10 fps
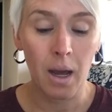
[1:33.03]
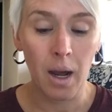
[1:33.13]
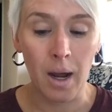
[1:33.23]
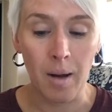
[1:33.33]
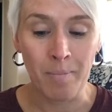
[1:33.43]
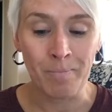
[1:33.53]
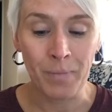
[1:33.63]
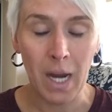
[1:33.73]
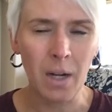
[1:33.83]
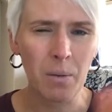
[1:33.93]

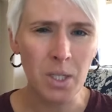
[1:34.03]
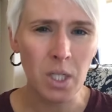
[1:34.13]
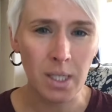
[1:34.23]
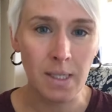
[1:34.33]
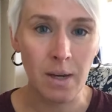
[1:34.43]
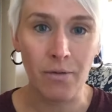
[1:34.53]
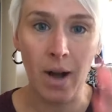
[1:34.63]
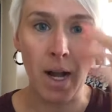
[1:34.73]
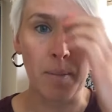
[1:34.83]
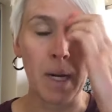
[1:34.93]
Um, I had originally said
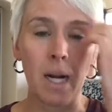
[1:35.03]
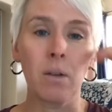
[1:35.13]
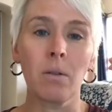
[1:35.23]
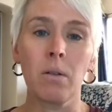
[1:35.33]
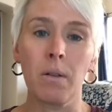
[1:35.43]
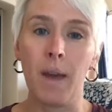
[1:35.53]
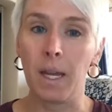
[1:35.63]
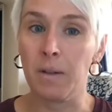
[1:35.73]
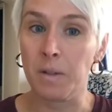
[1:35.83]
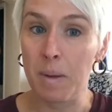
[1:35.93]
Friday, but I don't know that
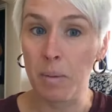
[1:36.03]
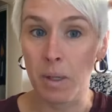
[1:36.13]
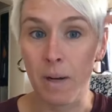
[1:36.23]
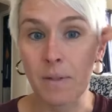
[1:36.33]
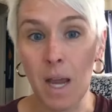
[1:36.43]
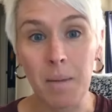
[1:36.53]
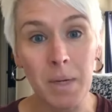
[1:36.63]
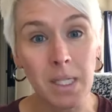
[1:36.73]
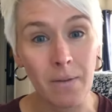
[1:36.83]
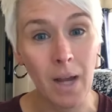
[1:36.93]
that gives people enough time
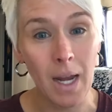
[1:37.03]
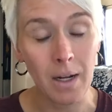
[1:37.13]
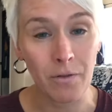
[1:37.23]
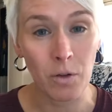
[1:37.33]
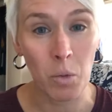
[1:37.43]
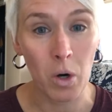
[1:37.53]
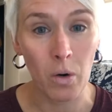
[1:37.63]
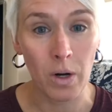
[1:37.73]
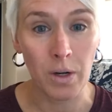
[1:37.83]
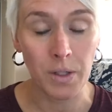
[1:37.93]
because I've gotten a few more
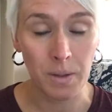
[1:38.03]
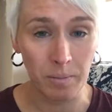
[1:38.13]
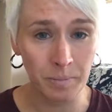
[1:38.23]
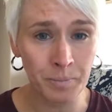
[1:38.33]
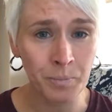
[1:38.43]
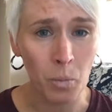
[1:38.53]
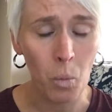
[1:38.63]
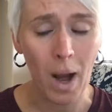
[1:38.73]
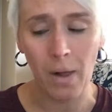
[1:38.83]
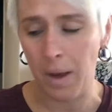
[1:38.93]
orders
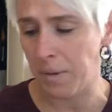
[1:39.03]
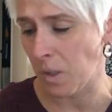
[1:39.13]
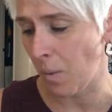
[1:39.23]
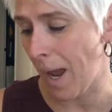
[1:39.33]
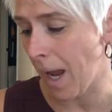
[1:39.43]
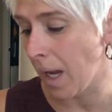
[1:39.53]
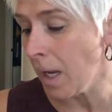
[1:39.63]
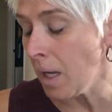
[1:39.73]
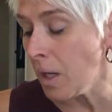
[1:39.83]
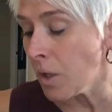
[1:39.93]
while I was away.
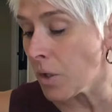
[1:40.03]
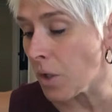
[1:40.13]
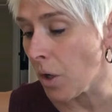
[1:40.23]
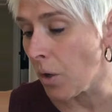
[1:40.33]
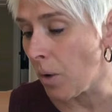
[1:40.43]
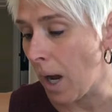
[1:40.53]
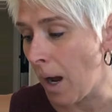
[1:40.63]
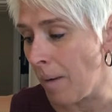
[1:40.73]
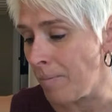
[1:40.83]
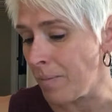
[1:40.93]
So
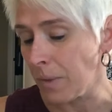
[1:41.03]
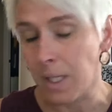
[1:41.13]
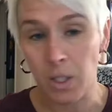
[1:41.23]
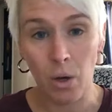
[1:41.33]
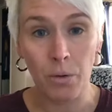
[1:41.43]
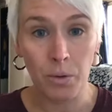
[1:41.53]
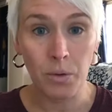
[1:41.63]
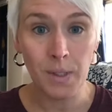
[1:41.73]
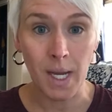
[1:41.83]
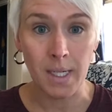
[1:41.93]
um, let's go
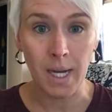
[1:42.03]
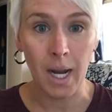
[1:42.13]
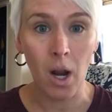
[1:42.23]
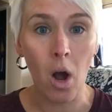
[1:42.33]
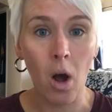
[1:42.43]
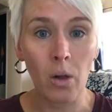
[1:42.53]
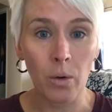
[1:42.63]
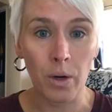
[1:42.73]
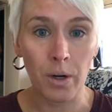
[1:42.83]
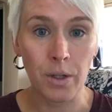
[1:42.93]
through Sunday. All
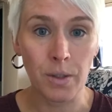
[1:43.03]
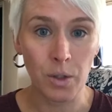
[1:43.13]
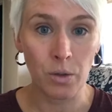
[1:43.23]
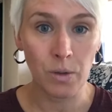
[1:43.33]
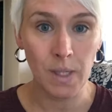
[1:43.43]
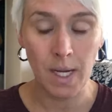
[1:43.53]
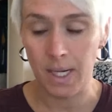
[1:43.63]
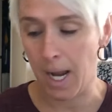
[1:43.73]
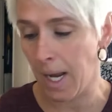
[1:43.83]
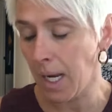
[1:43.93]
orders due
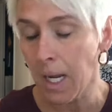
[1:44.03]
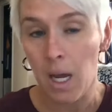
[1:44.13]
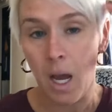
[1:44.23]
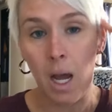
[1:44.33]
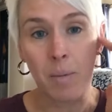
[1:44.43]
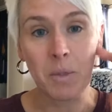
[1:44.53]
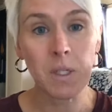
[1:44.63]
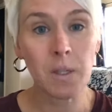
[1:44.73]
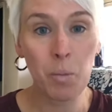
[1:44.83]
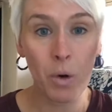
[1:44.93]
Sunday um, to
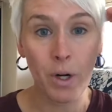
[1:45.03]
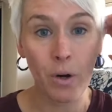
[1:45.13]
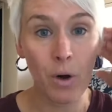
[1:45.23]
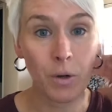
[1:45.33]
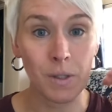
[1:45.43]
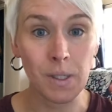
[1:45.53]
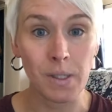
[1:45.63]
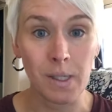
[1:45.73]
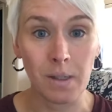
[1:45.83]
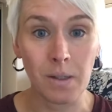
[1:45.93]
support your
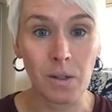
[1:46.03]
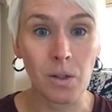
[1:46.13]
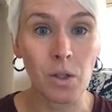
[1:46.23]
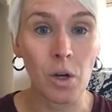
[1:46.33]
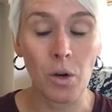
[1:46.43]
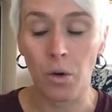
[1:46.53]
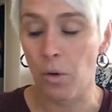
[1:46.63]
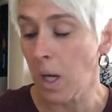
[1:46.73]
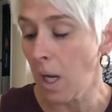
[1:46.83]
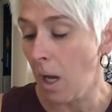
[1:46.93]
hostesses. So